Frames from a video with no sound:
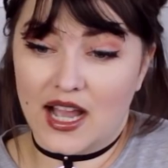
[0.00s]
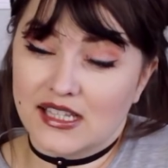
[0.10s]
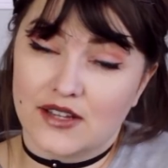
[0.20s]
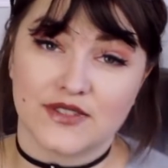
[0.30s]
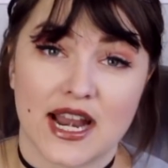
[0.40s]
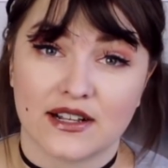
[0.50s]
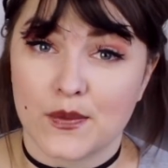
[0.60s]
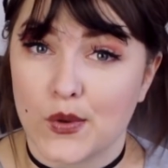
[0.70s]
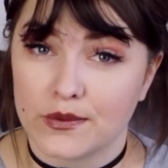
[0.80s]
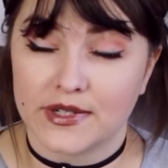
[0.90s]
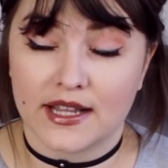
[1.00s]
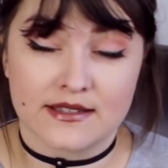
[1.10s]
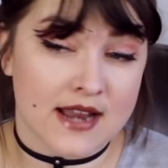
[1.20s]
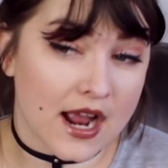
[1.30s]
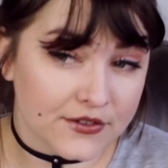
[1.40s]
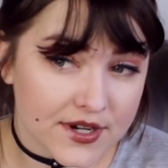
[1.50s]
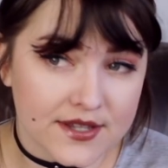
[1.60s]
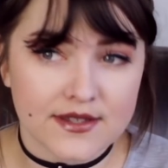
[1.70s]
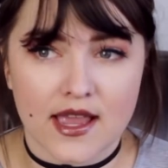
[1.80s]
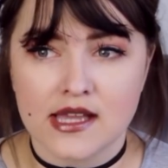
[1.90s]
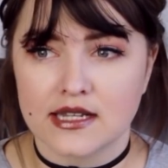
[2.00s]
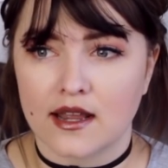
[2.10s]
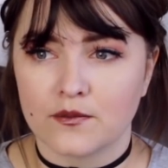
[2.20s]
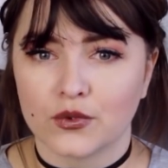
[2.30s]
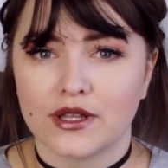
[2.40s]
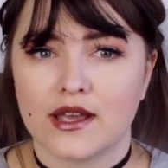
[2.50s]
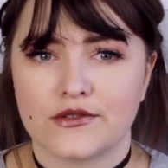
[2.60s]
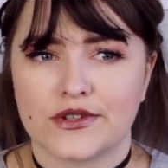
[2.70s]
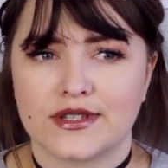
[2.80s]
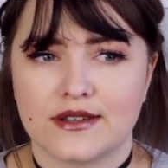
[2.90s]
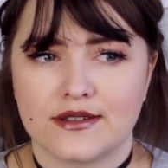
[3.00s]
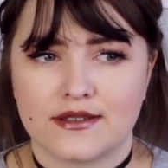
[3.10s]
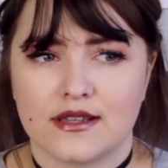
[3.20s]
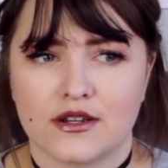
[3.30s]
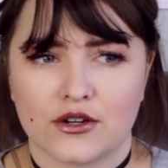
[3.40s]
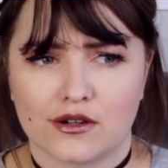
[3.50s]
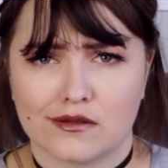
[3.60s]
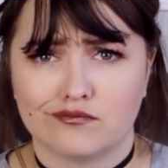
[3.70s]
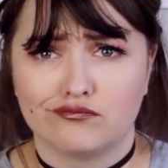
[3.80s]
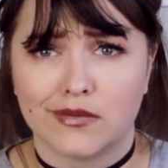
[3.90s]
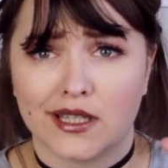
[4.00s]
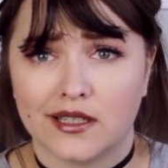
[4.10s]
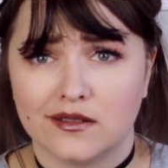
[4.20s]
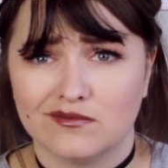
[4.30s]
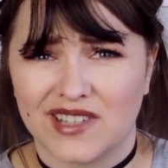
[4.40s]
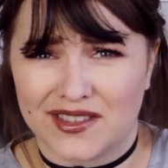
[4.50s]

I love Natalie Portman as an actress, and I'm really interested to see her in,